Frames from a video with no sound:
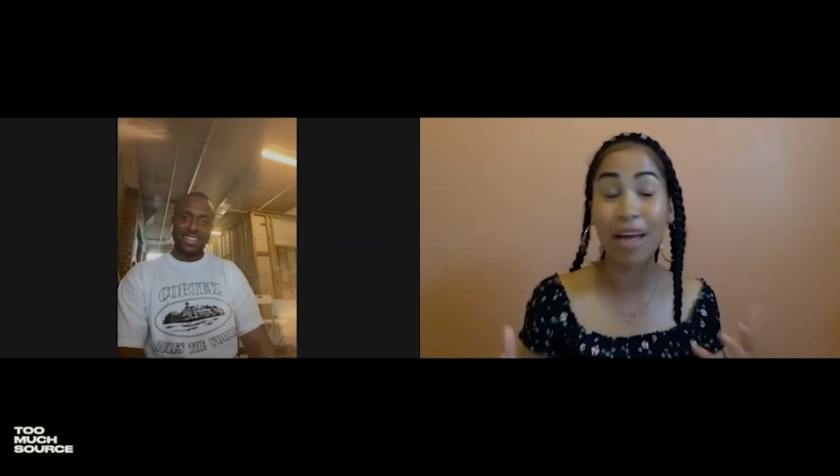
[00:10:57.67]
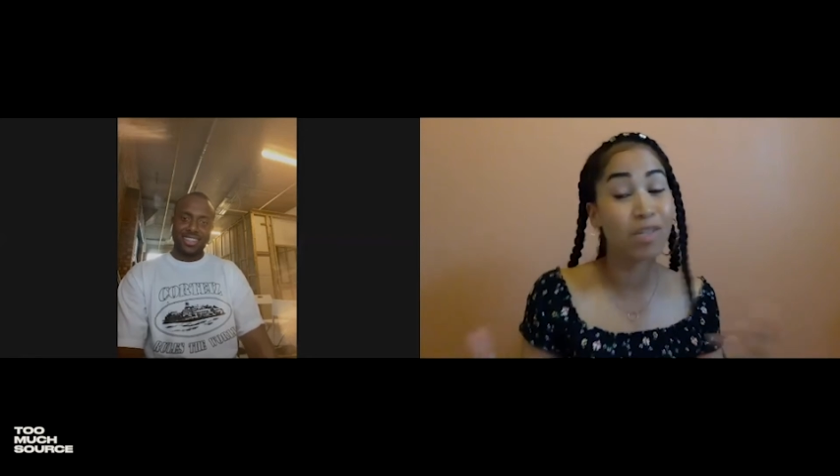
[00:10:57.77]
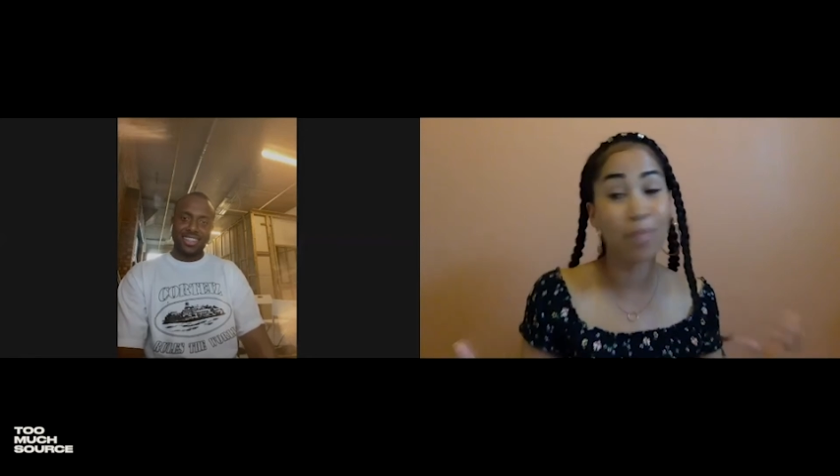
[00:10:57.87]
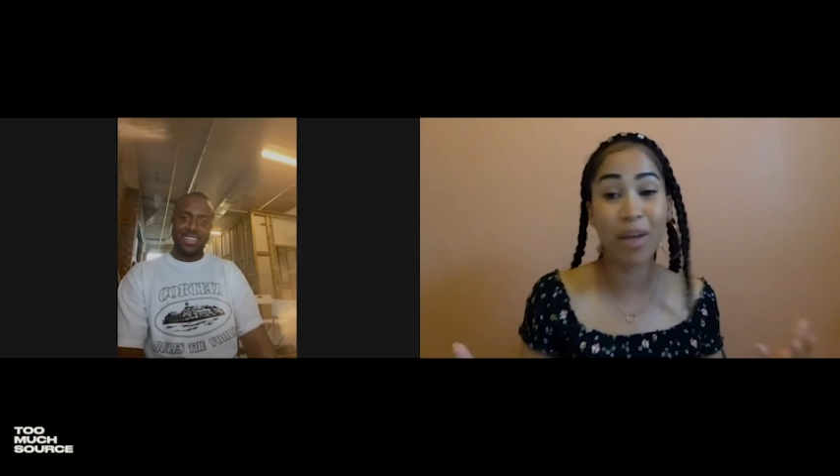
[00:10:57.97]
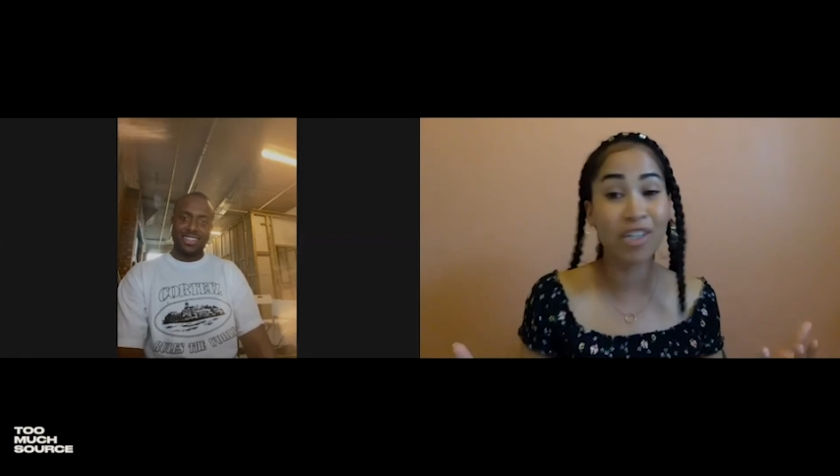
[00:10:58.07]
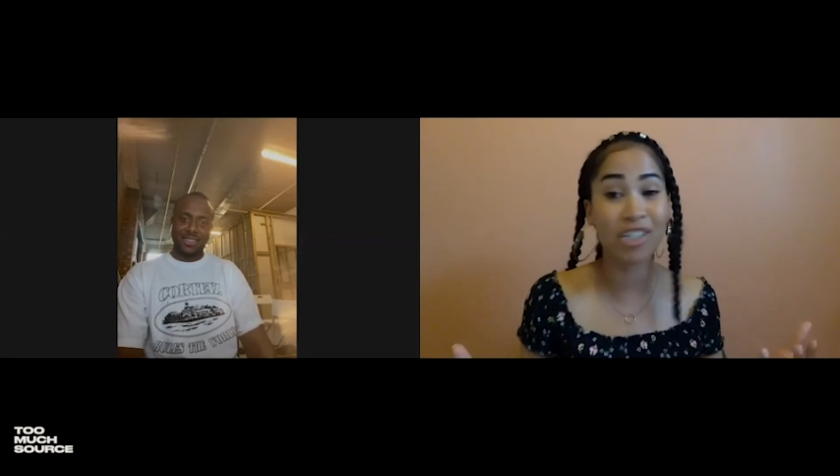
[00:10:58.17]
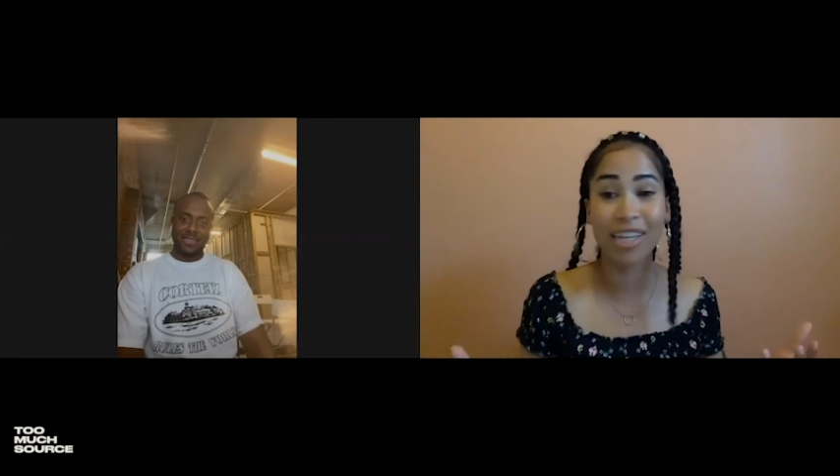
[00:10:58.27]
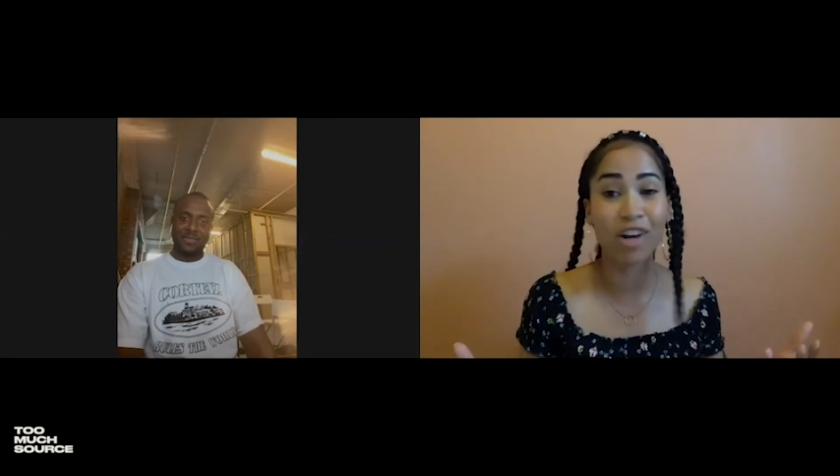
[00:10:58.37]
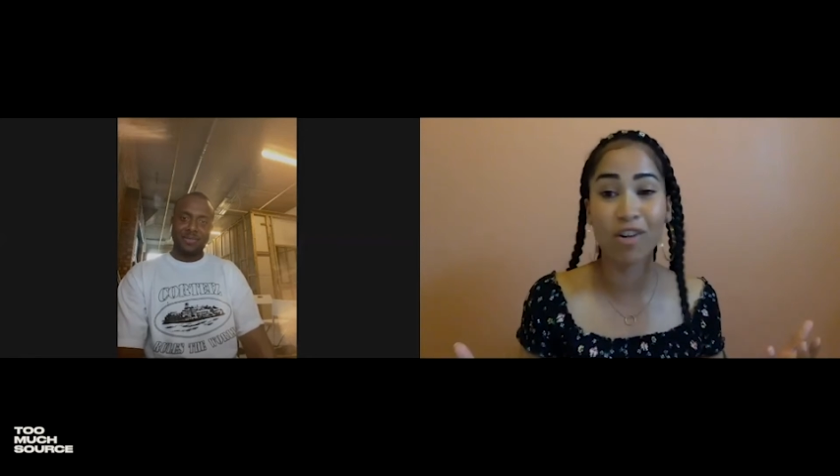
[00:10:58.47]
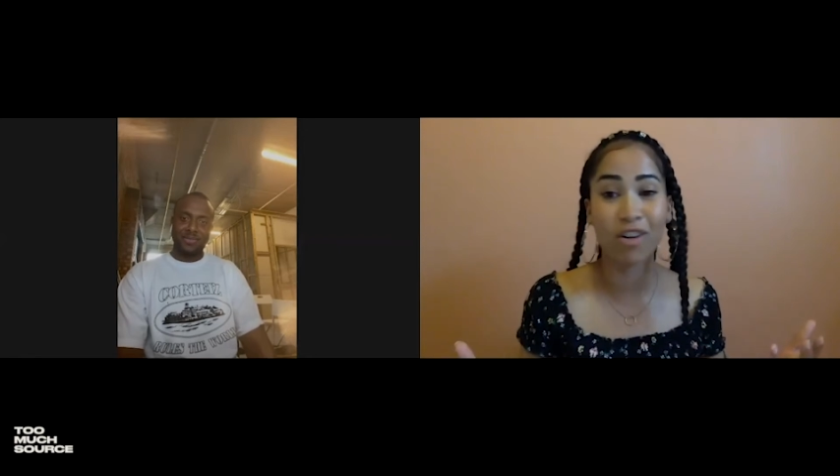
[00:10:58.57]

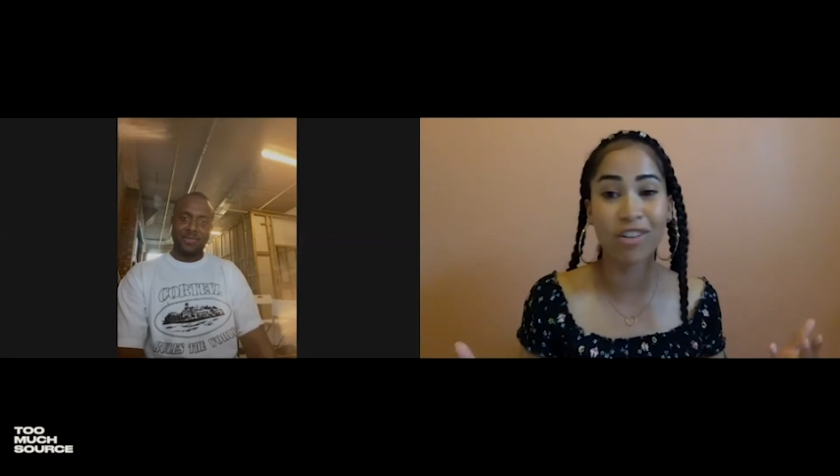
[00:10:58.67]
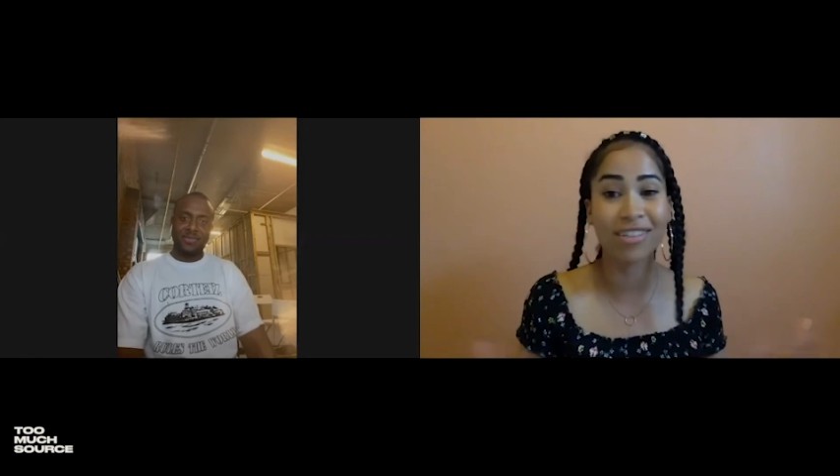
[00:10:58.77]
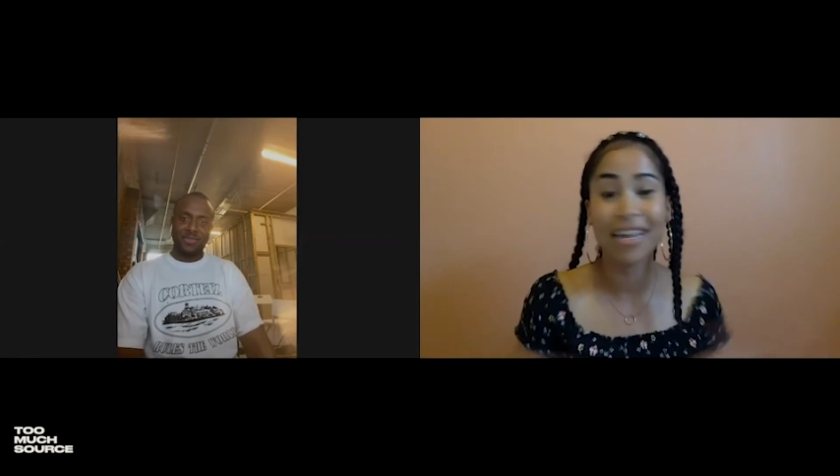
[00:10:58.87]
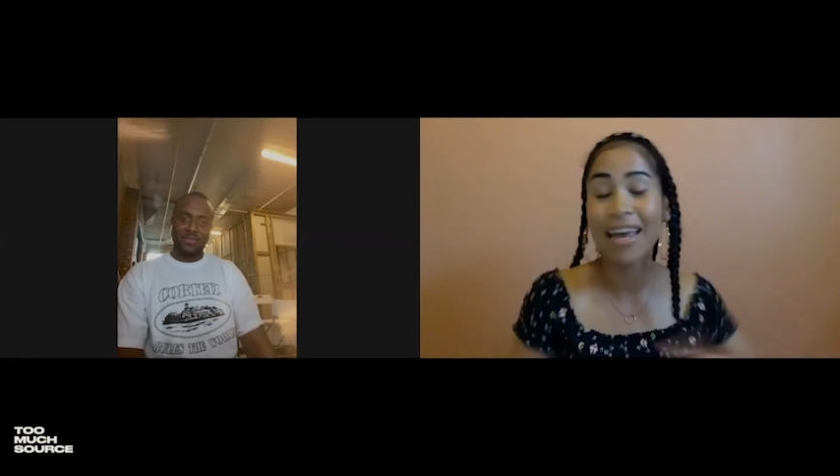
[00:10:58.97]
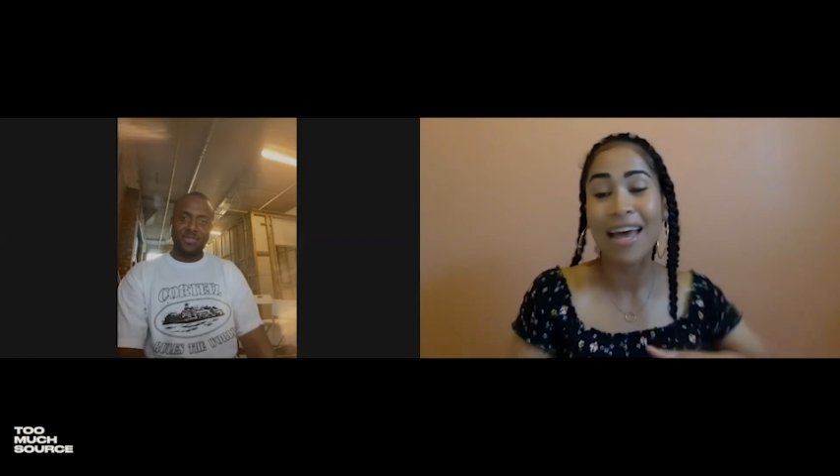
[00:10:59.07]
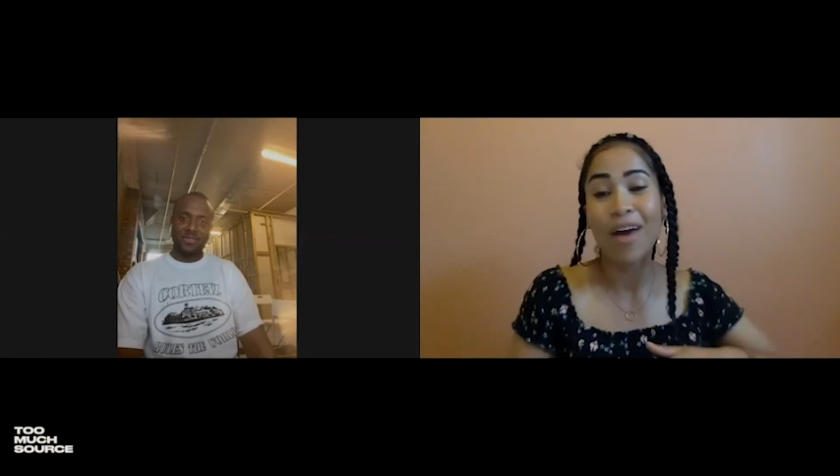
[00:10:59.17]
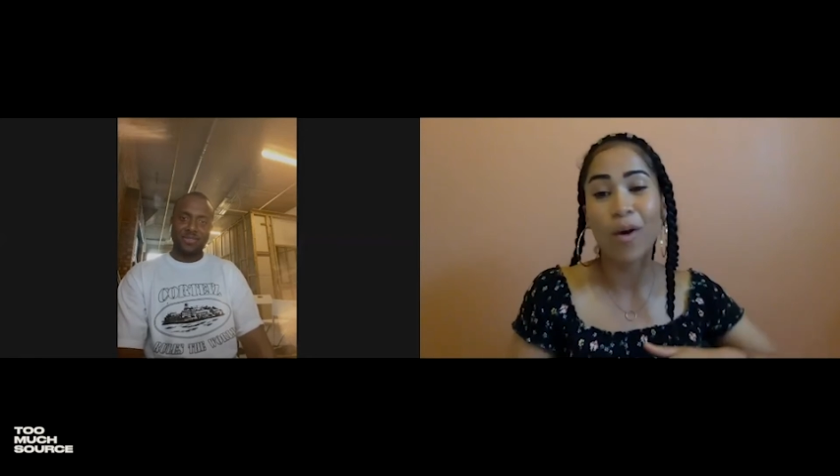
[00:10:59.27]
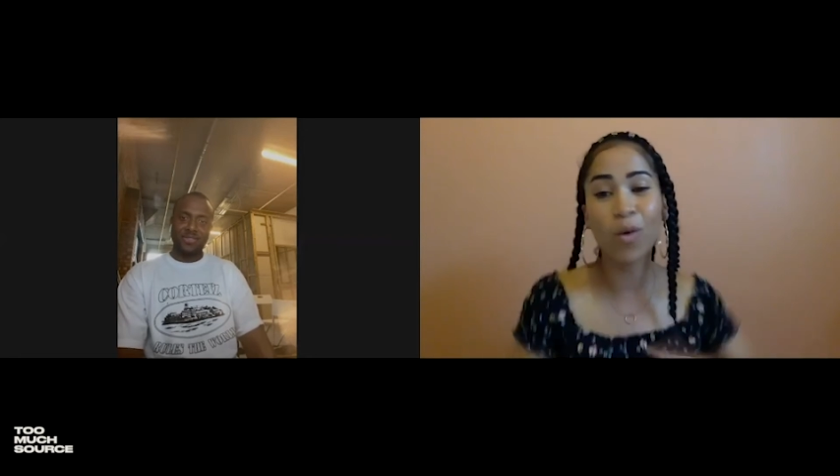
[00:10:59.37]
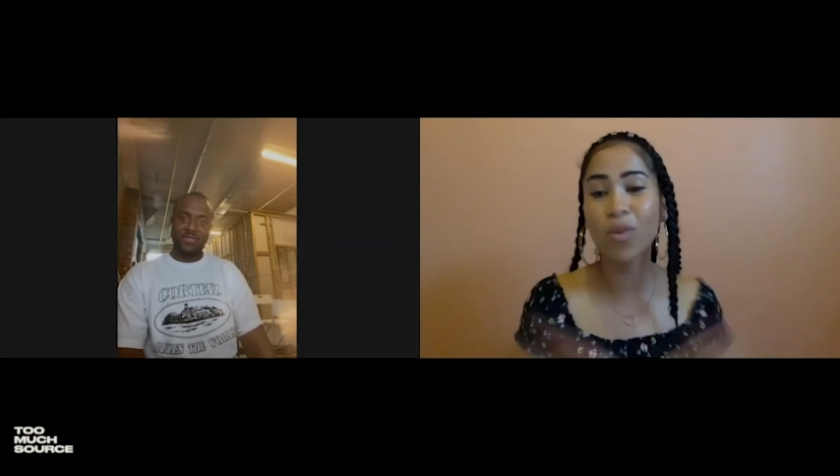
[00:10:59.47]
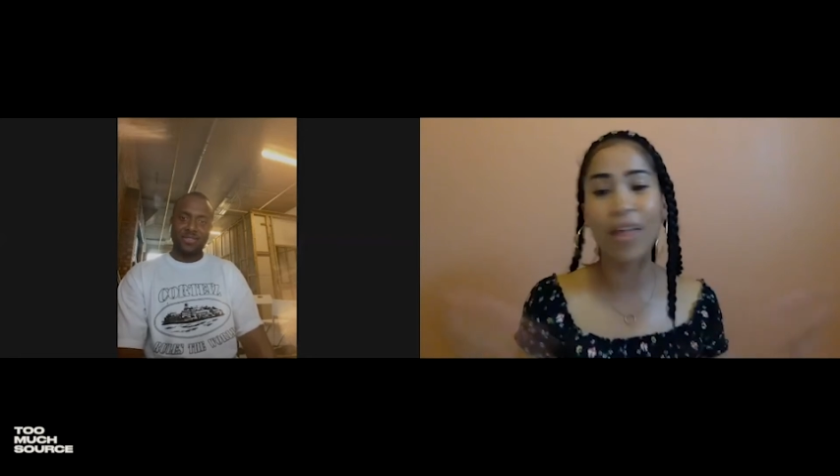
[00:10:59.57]
especially across
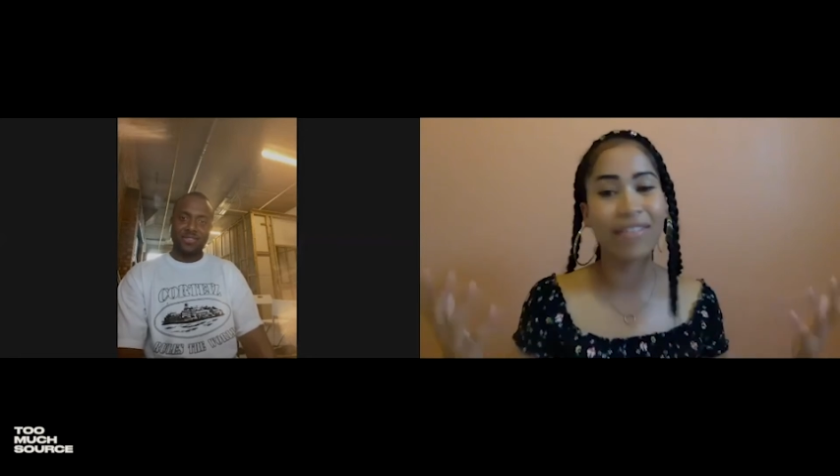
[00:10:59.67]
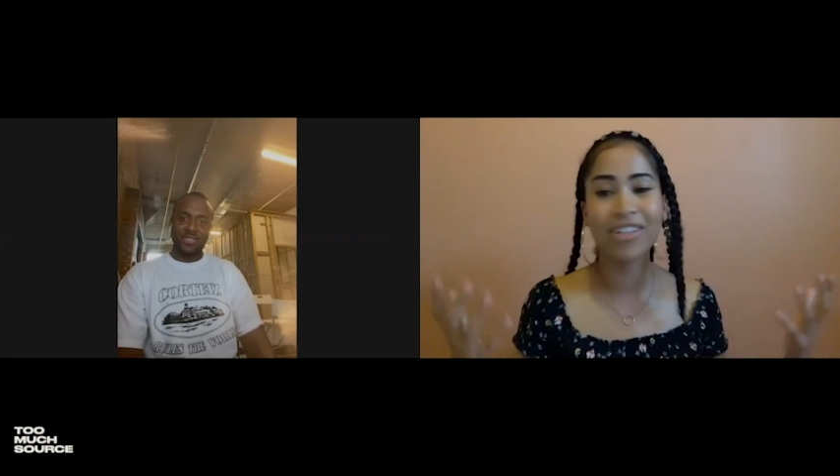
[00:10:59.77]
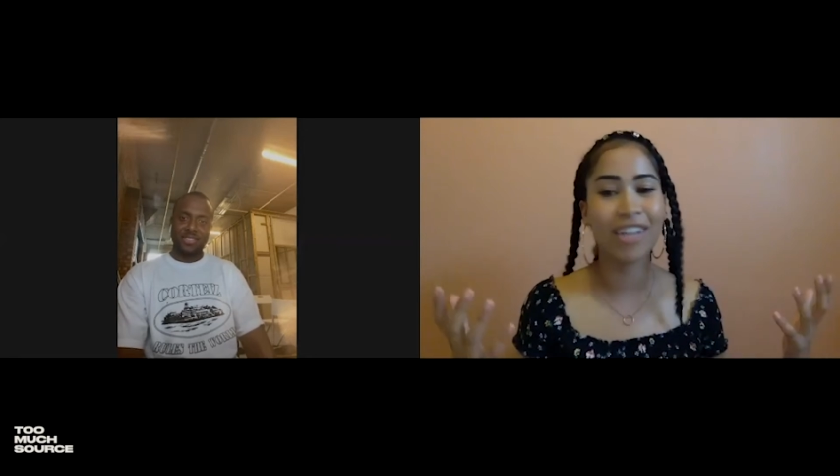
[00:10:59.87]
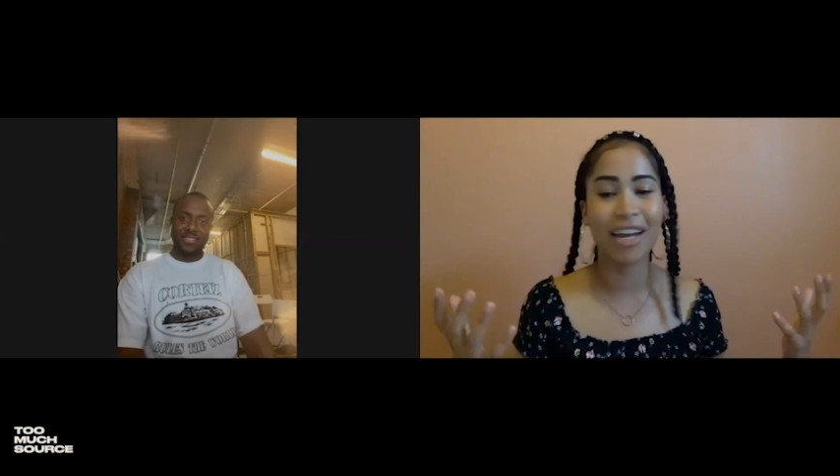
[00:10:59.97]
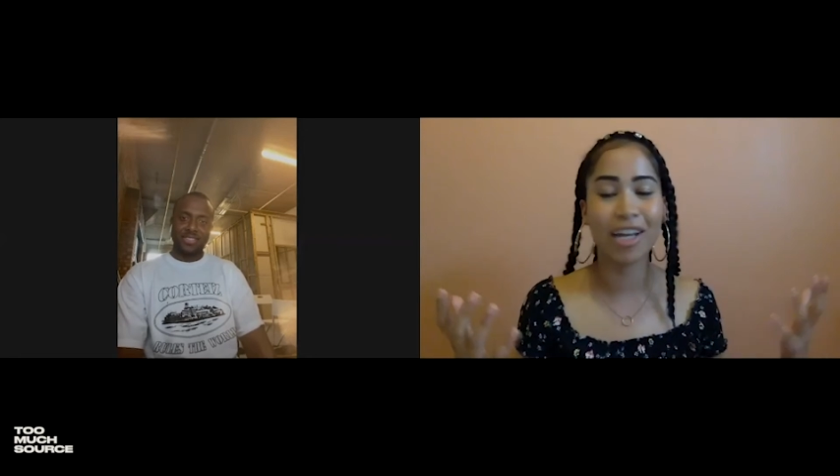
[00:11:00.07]
all that this year has